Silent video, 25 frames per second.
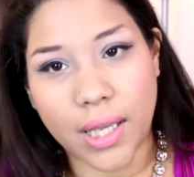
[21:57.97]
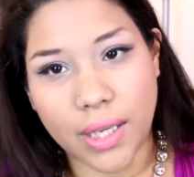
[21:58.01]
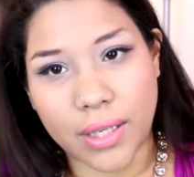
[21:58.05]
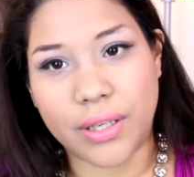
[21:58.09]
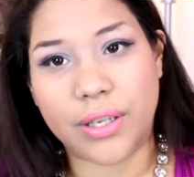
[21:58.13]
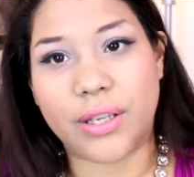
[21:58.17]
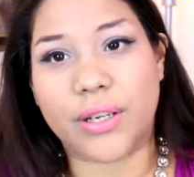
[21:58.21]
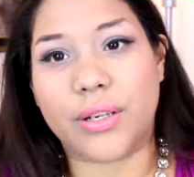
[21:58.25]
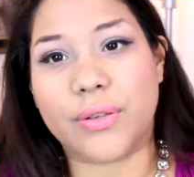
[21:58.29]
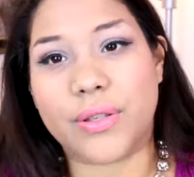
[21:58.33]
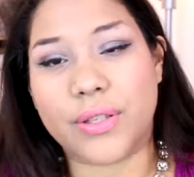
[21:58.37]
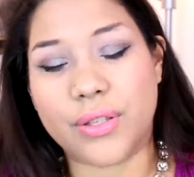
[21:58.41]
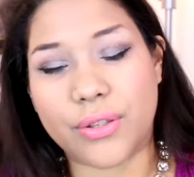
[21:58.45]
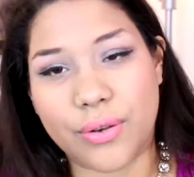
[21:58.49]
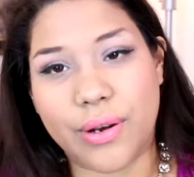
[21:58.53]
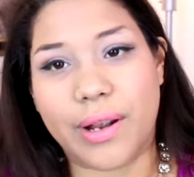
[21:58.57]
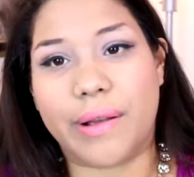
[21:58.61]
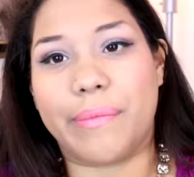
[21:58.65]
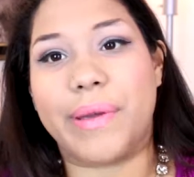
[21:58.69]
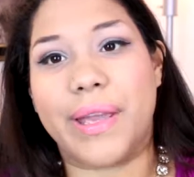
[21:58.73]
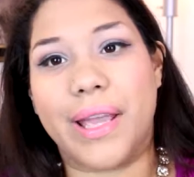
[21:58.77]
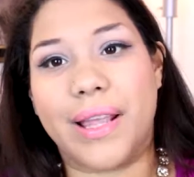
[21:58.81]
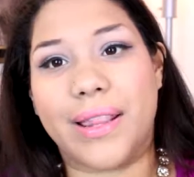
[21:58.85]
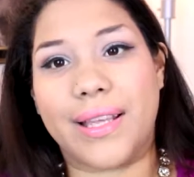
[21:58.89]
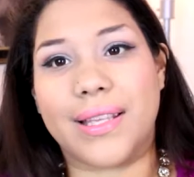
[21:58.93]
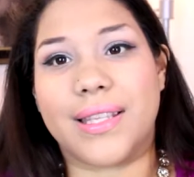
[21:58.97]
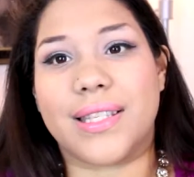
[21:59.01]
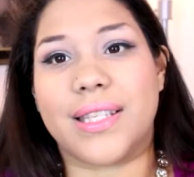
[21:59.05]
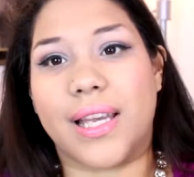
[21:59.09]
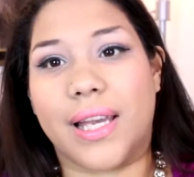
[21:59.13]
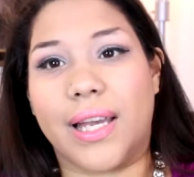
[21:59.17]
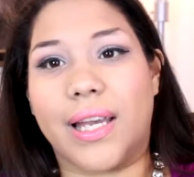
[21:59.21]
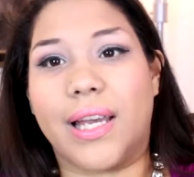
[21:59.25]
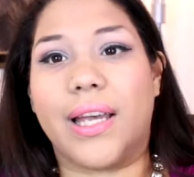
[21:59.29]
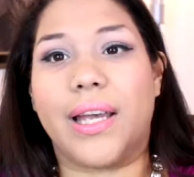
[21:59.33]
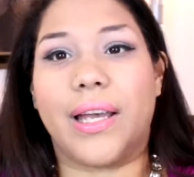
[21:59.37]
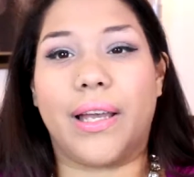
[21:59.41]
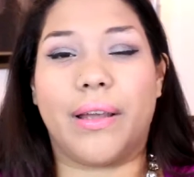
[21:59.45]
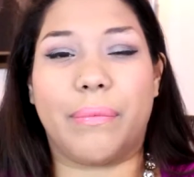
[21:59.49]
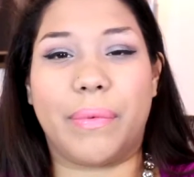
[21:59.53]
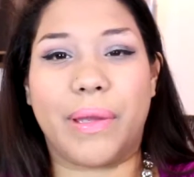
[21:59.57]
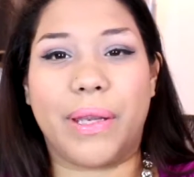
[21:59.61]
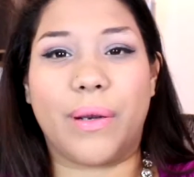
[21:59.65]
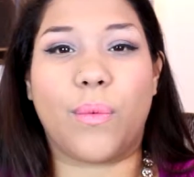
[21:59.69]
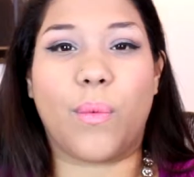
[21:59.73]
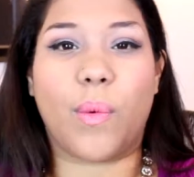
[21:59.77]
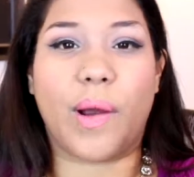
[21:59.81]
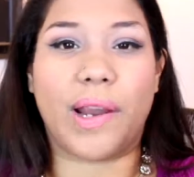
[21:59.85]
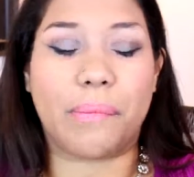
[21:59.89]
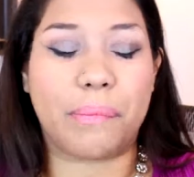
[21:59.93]
you know, scrubbing the tub
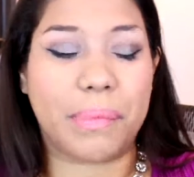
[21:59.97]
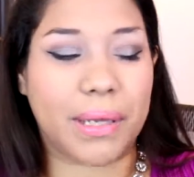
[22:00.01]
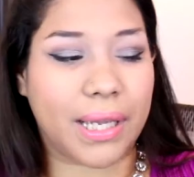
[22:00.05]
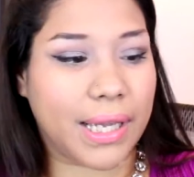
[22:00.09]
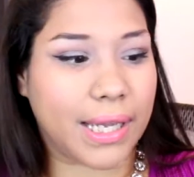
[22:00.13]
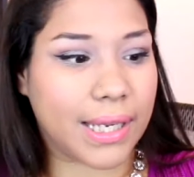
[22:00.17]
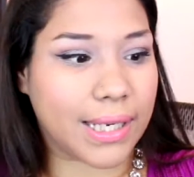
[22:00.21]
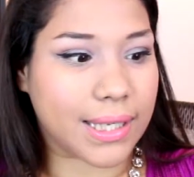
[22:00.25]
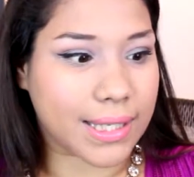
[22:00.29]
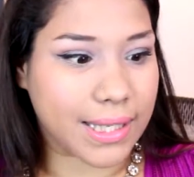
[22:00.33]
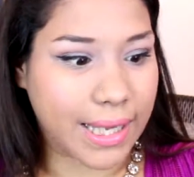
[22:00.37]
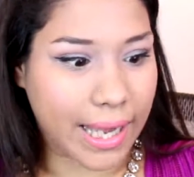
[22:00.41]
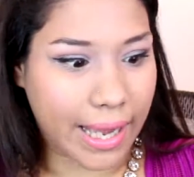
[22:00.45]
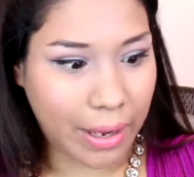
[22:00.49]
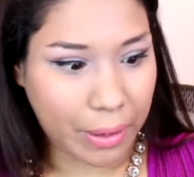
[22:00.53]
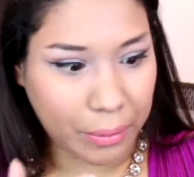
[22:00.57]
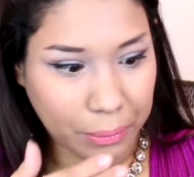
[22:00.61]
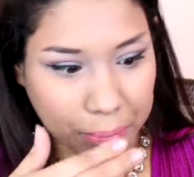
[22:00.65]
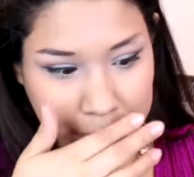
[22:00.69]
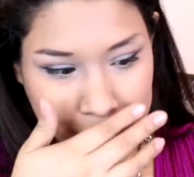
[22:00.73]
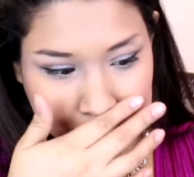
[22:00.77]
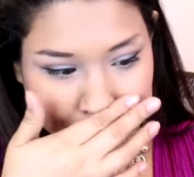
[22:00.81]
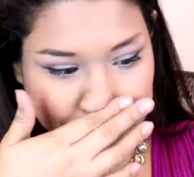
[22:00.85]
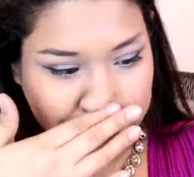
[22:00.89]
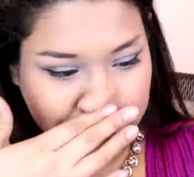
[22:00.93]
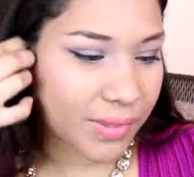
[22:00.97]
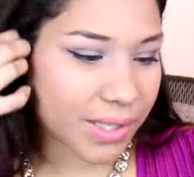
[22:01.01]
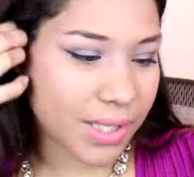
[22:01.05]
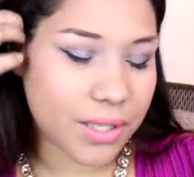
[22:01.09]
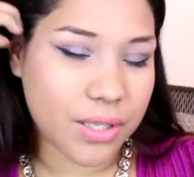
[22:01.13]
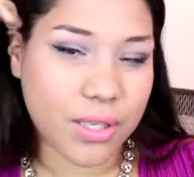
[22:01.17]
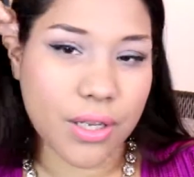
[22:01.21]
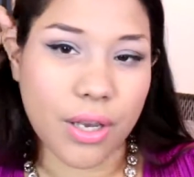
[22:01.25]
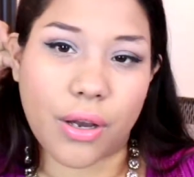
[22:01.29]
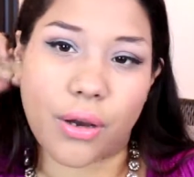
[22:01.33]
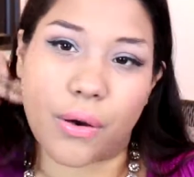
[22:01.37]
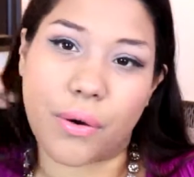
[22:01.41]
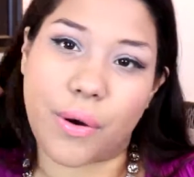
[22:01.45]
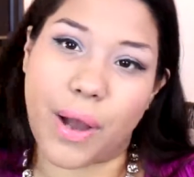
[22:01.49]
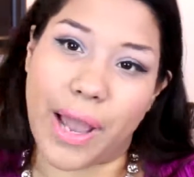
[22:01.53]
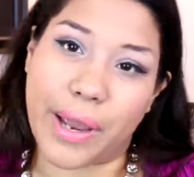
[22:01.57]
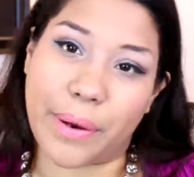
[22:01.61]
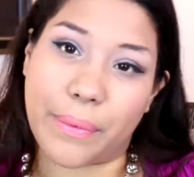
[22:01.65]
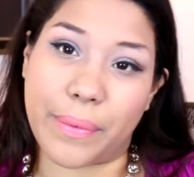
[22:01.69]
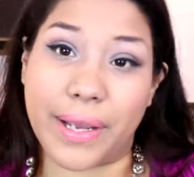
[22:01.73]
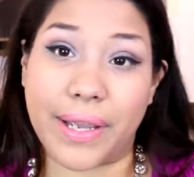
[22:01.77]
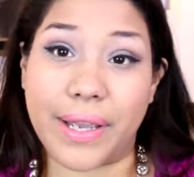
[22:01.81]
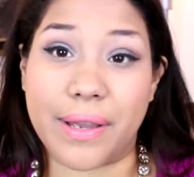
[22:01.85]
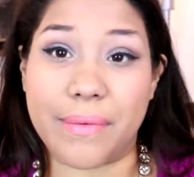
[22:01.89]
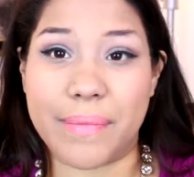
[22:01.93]
and wiping it down. So I
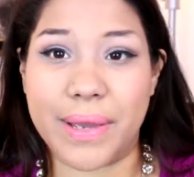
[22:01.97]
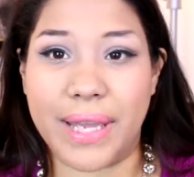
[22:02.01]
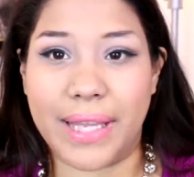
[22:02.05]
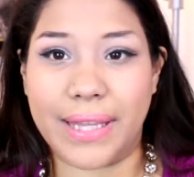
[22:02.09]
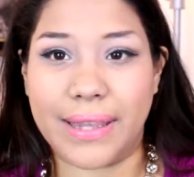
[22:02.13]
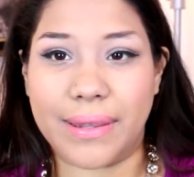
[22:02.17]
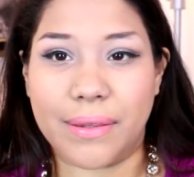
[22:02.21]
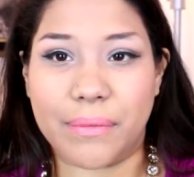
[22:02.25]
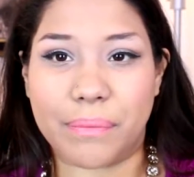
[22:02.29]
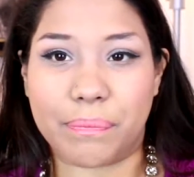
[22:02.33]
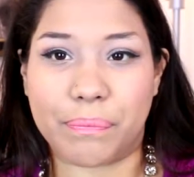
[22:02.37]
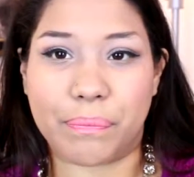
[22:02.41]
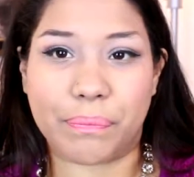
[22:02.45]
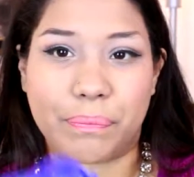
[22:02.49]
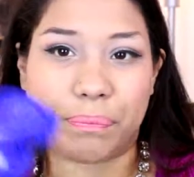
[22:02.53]
recommend,